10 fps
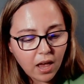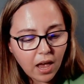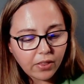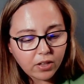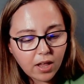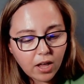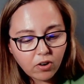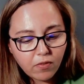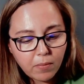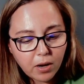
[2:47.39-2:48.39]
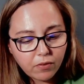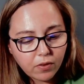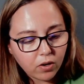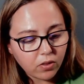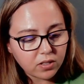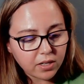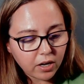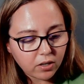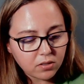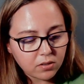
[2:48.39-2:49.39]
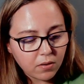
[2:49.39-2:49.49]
and the clatter of many feet on the stairs.